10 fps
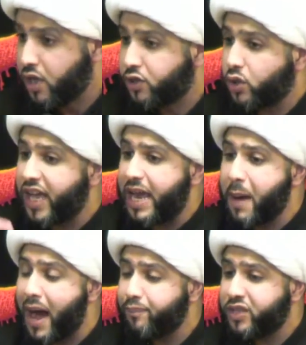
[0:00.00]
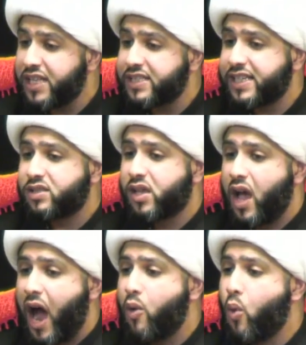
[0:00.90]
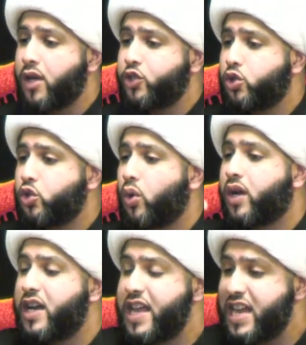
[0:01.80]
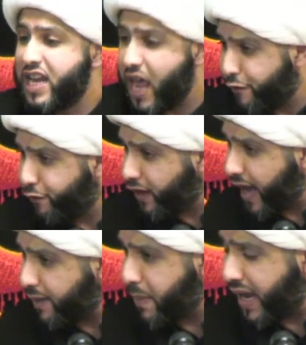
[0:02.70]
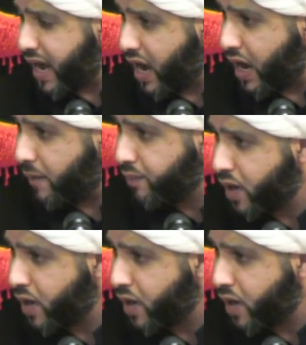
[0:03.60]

So the Imam tells us, I want you to relive Karbala.